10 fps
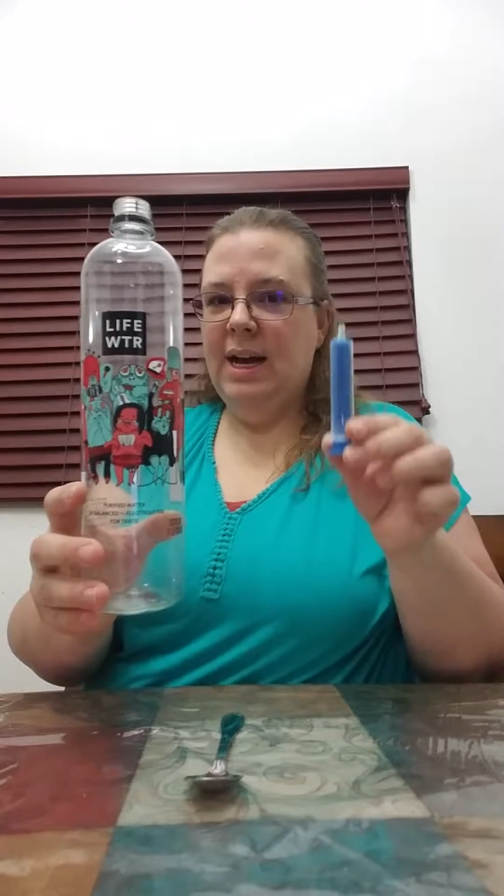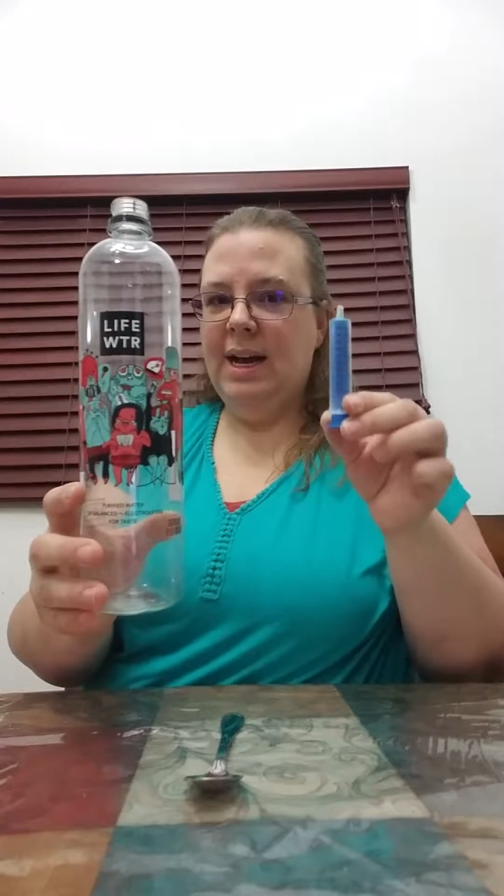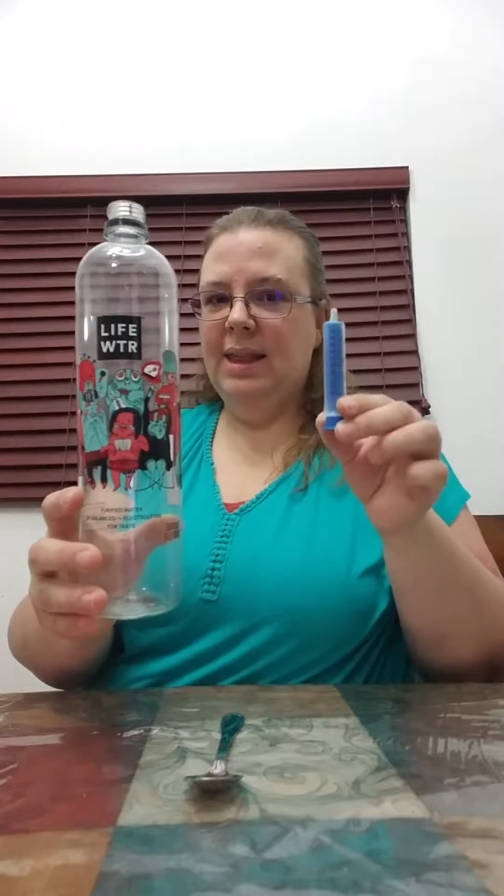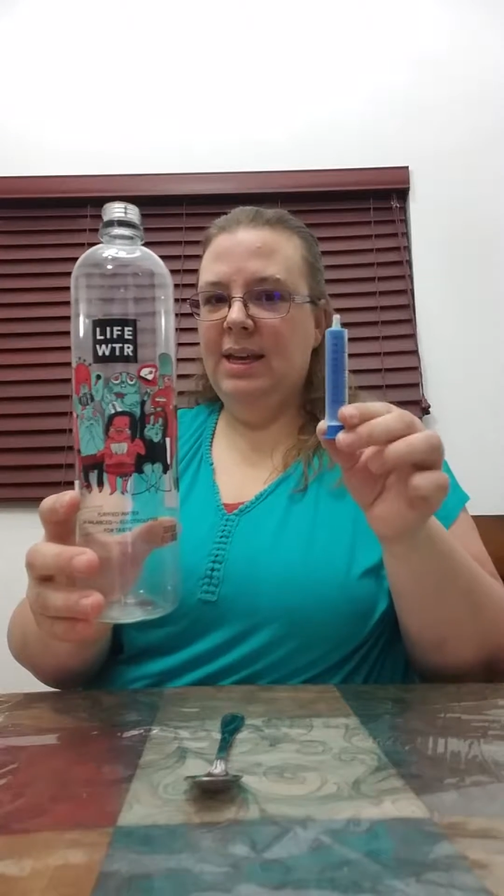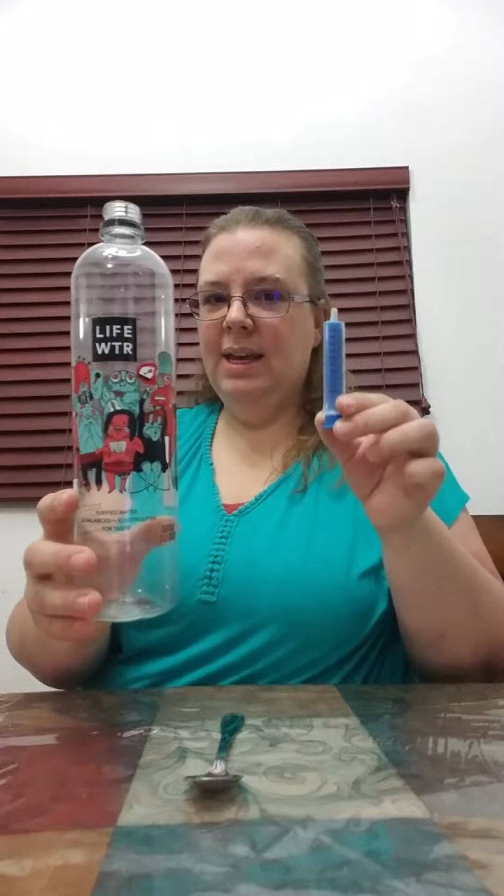
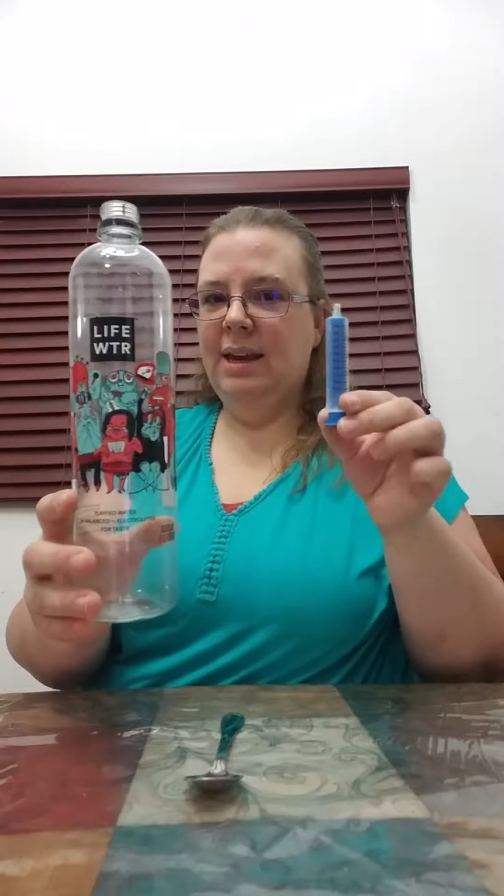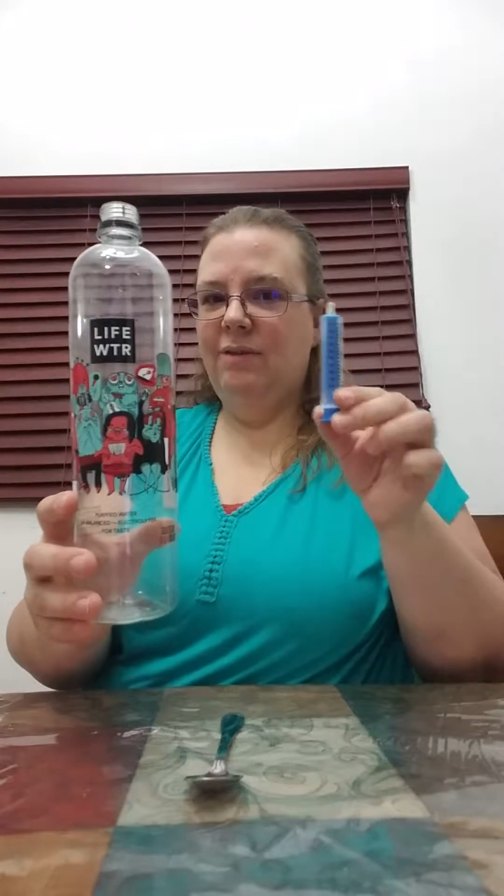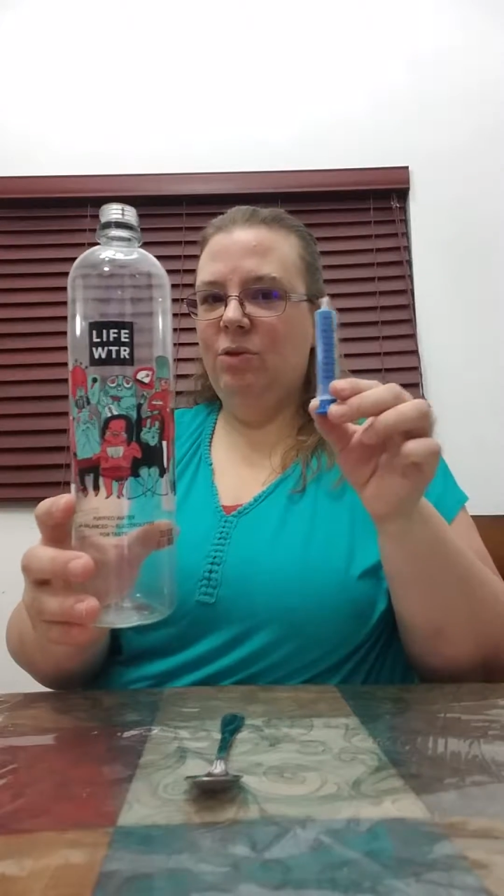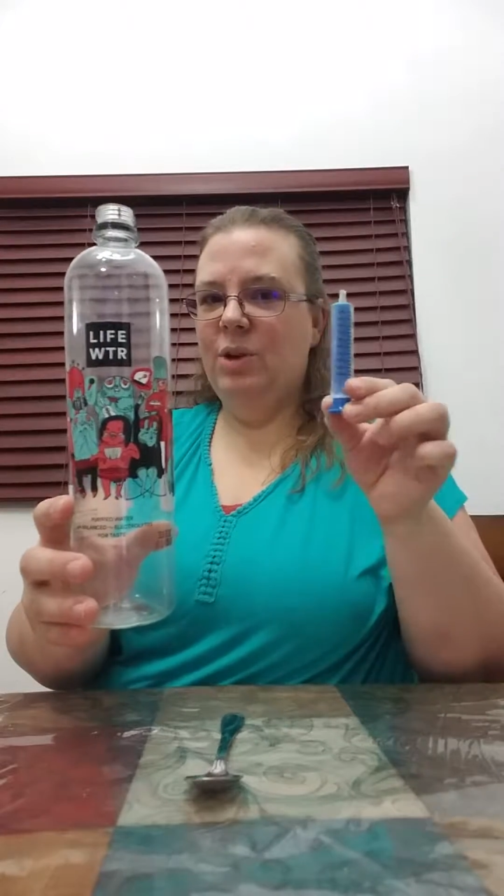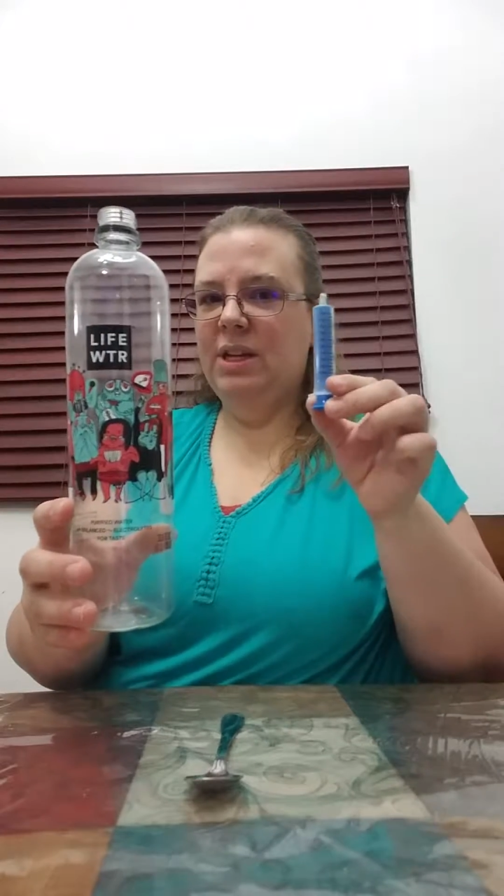I think
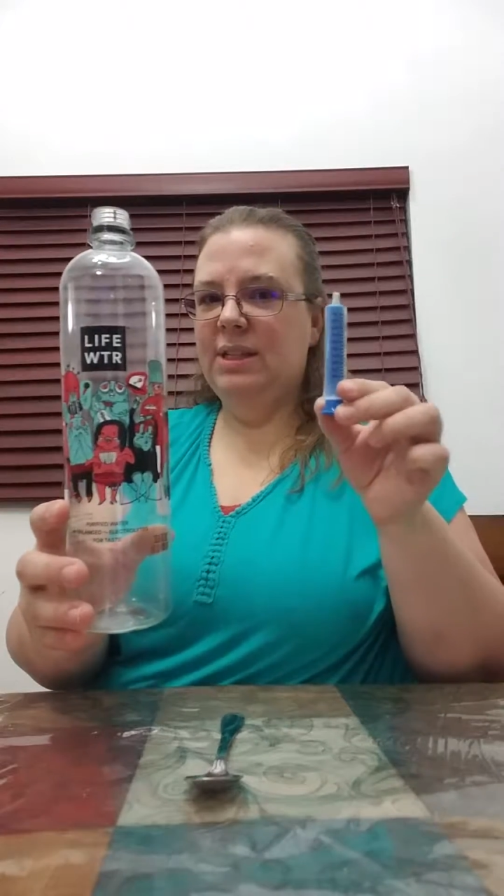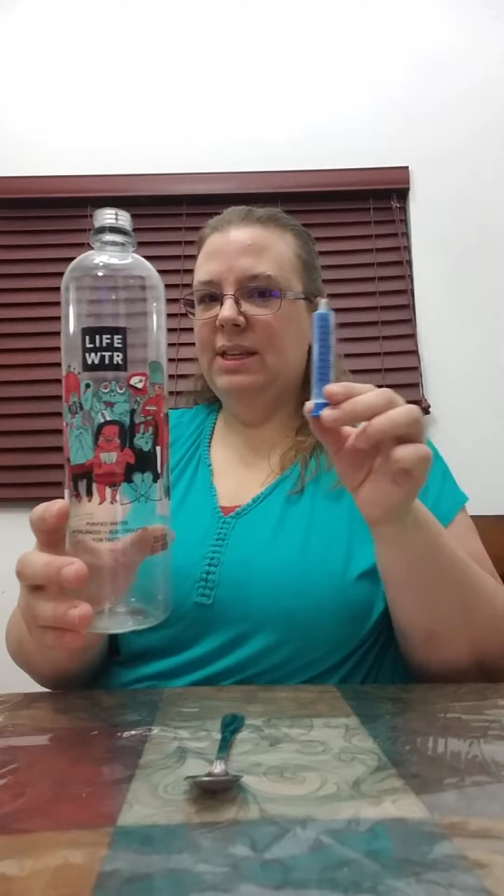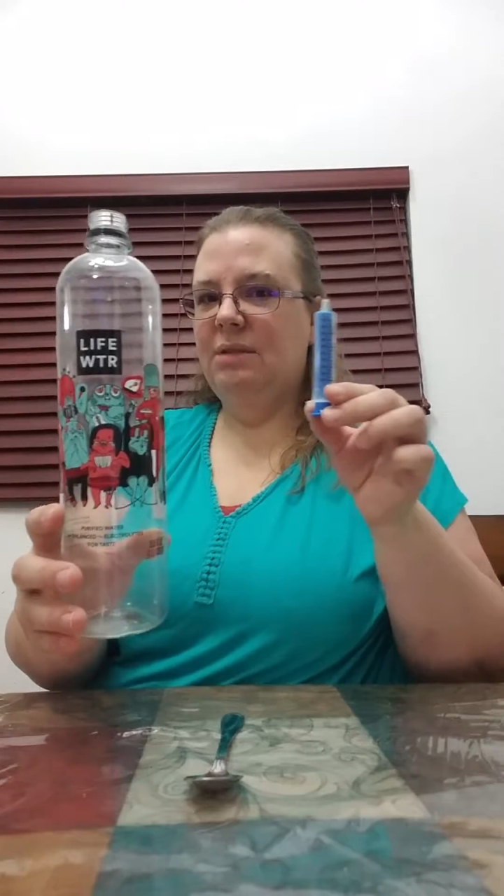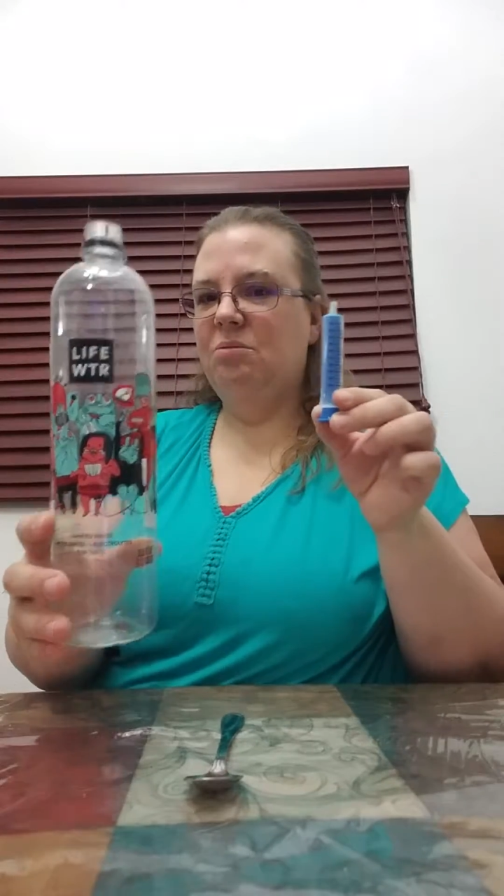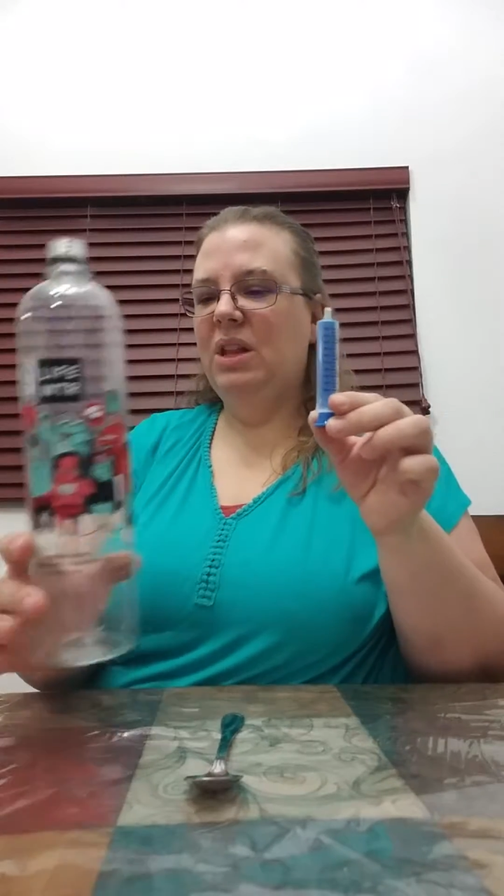everybody
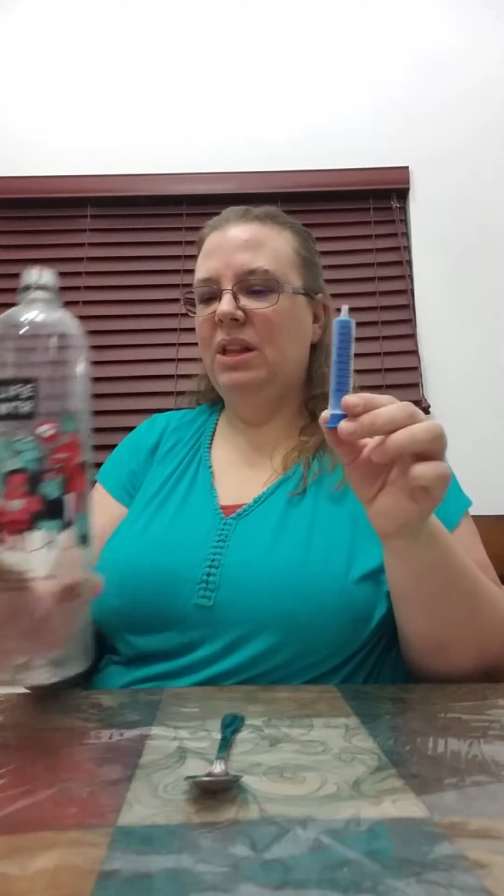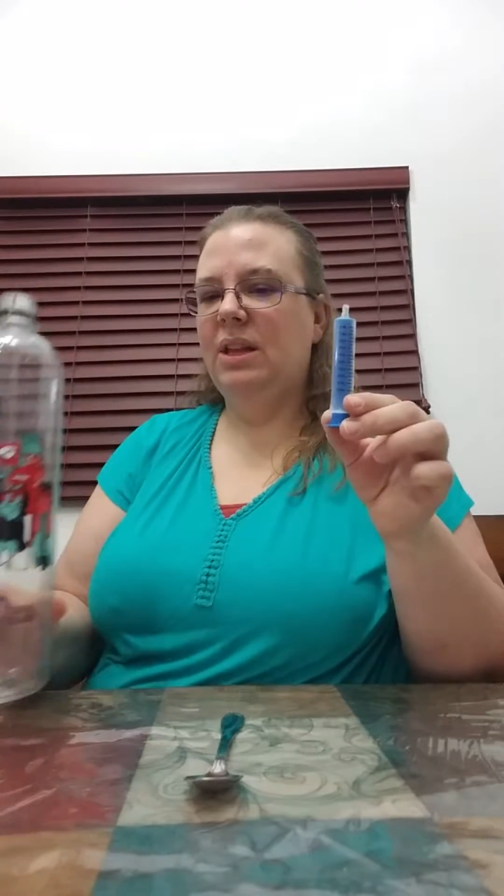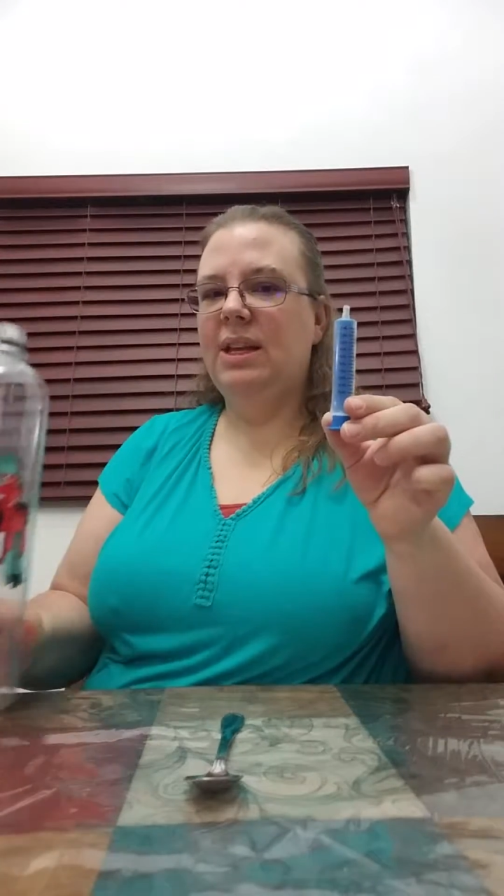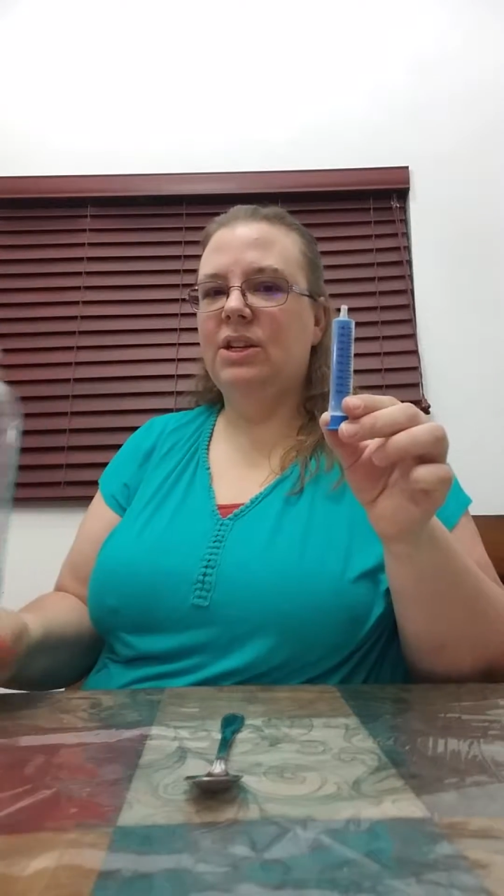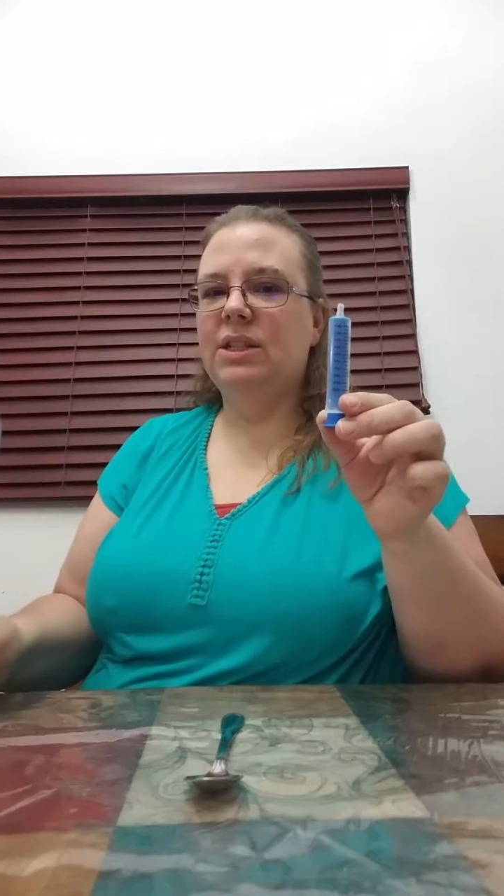said
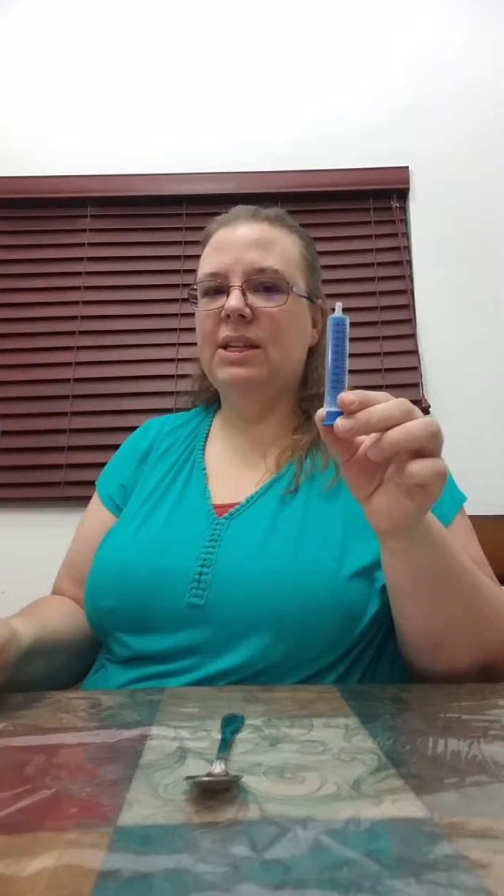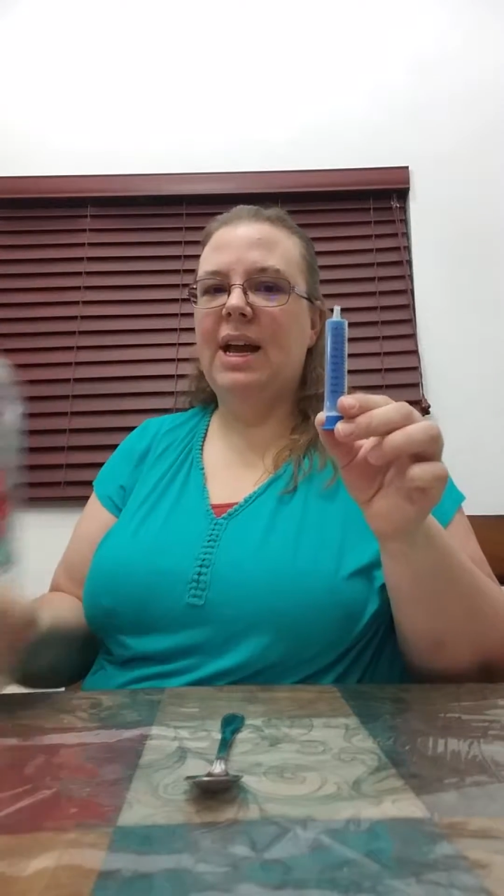milliliters.